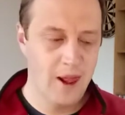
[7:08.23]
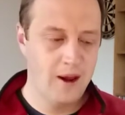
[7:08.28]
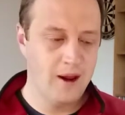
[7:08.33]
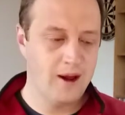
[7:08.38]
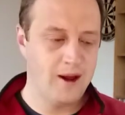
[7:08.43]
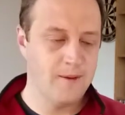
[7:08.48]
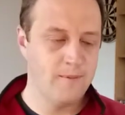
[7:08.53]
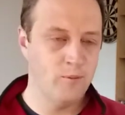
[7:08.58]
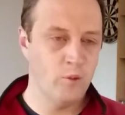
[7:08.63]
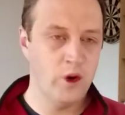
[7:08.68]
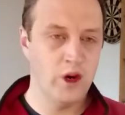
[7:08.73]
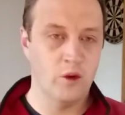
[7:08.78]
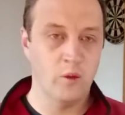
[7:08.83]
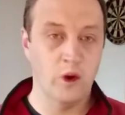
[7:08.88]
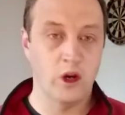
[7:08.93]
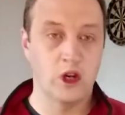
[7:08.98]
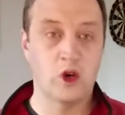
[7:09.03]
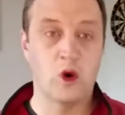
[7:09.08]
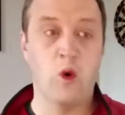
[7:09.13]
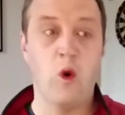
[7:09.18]
Um, we're,
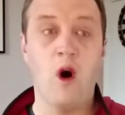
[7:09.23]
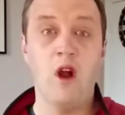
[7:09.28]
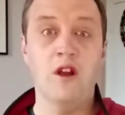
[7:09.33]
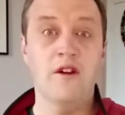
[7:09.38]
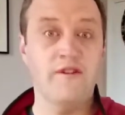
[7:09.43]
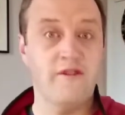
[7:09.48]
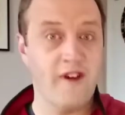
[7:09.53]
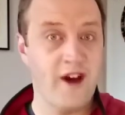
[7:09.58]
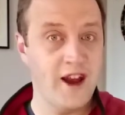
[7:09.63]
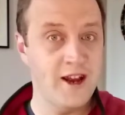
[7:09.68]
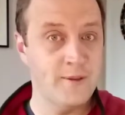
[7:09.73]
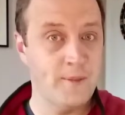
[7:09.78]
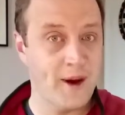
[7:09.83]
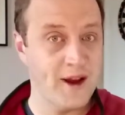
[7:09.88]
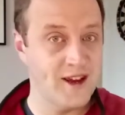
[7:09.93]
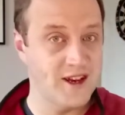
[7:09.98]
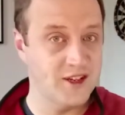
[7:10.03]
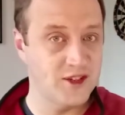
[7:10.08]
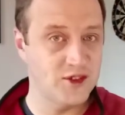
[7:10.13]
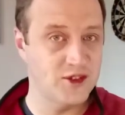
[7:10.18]
we're qualified by His